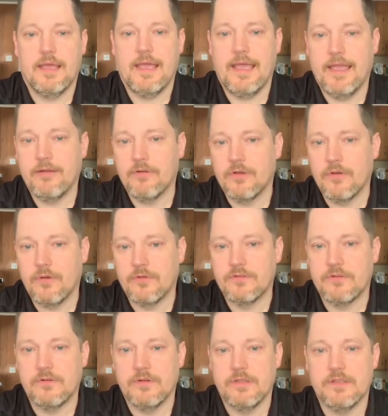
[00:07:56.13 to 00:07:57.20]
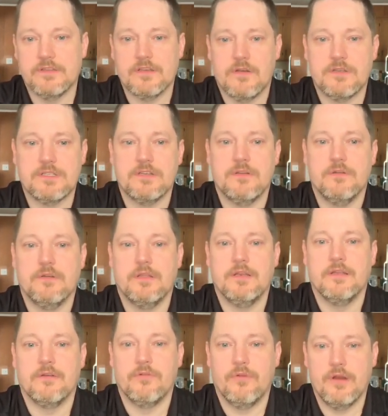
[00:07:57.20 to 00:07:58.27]
Agriculture is also an
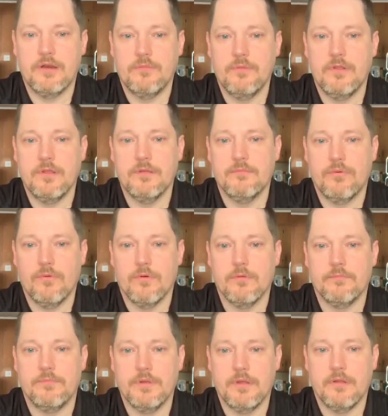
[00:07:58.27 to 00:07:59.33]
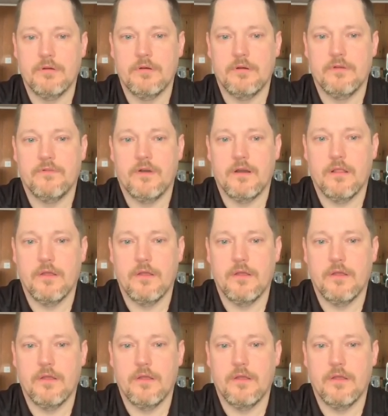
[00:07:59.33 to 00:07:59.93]
incredibly important pillar of our